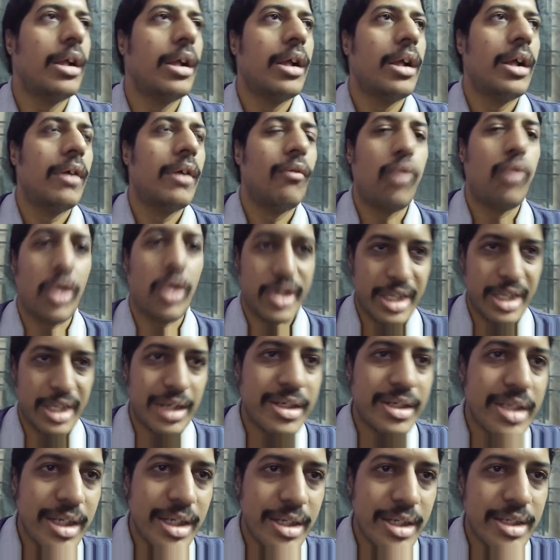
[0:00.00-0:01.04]
for
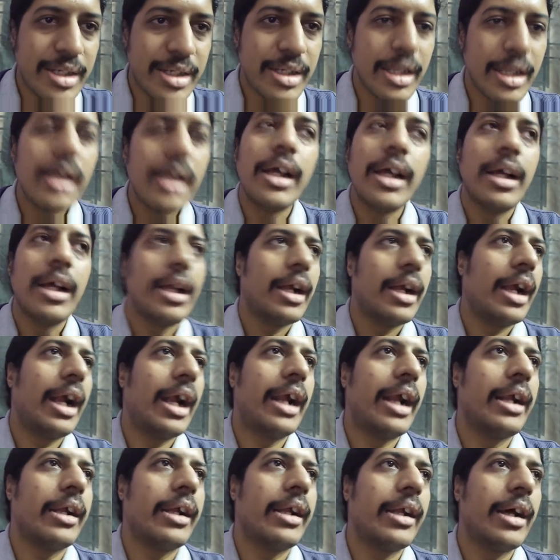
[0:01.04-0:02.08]
success
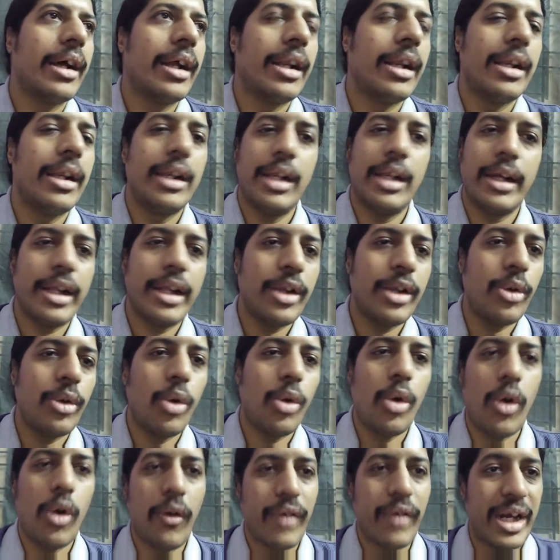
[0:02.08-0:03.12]
and letting
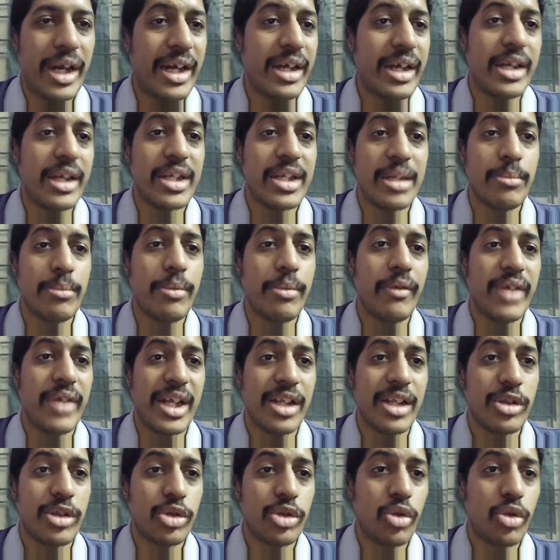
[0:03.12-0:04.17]
go of any
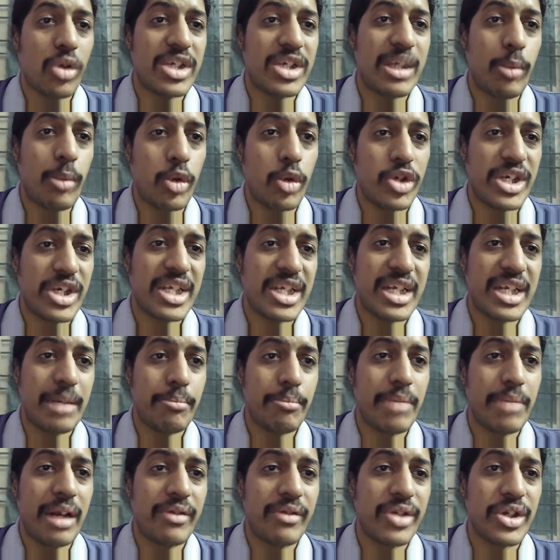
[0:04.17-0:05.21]
disempowering thoughts, emotions, and
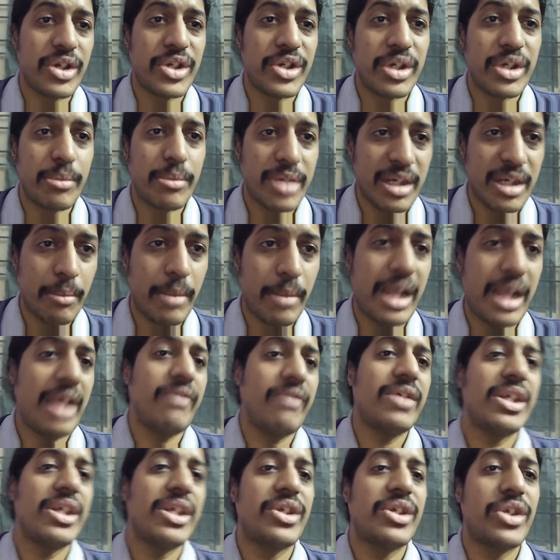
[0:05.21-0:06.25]
belief systems, and
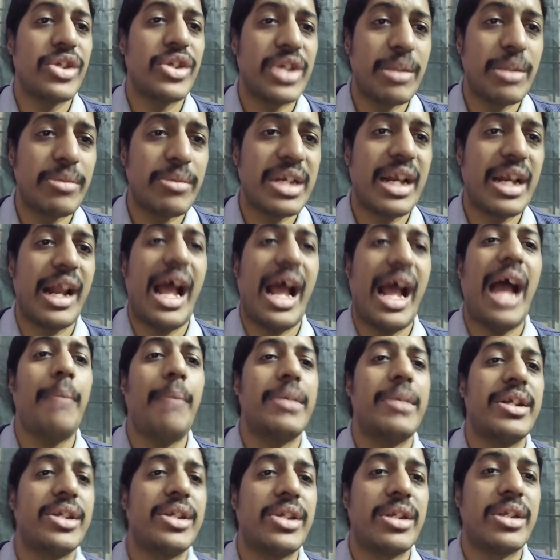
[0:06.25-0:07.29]
behavior systems, and
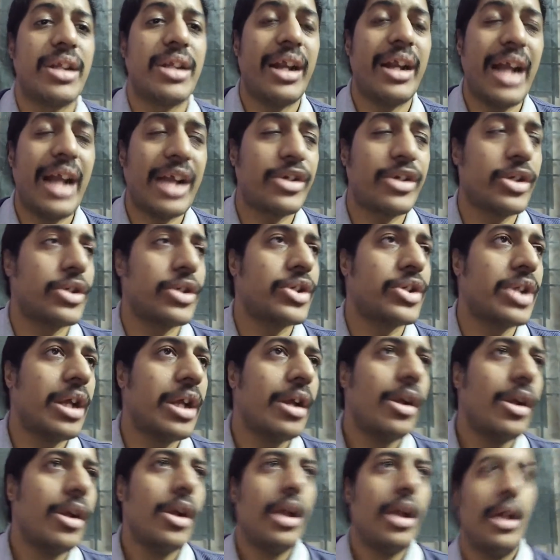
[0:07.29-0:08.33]
habits and actions
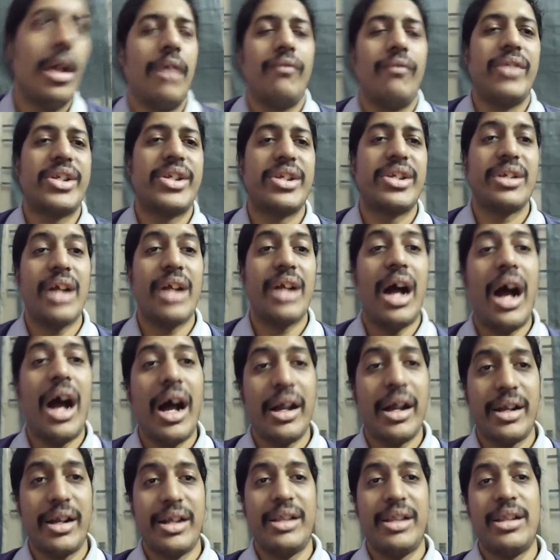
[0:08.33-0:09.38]
which
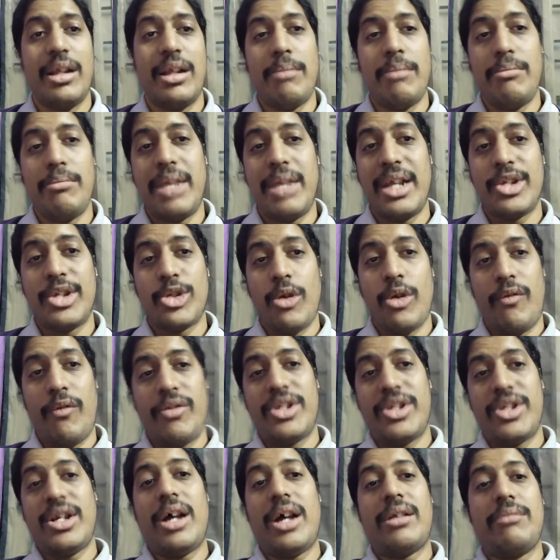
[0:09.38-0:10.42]
are in the maze of,
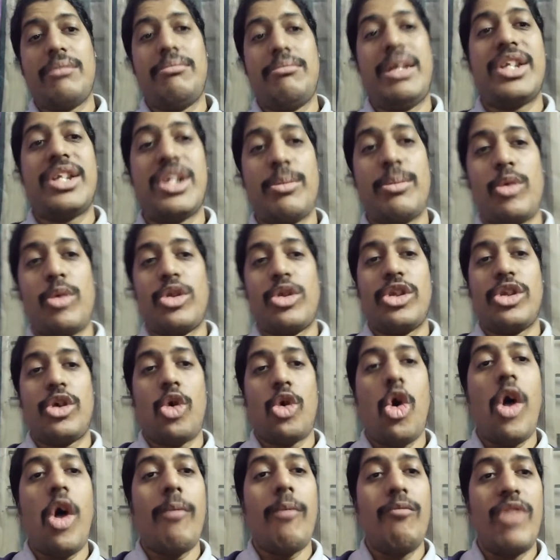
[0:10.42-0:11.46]
which are based upon the
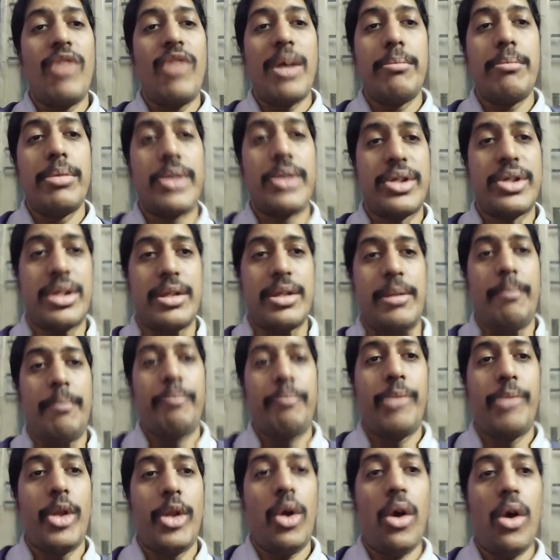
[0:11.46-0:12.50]
cobwebs
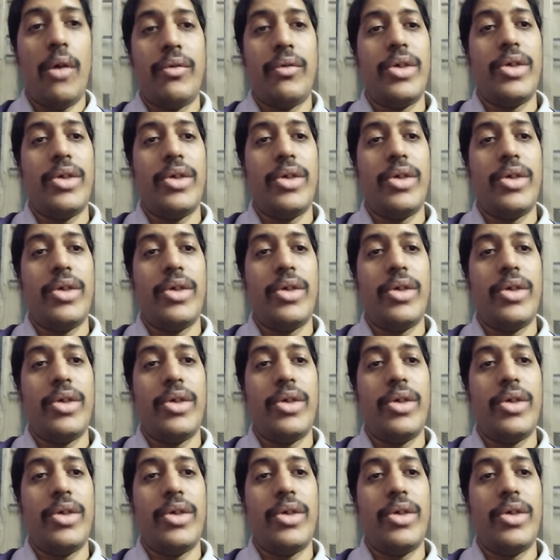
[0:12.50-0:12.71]
of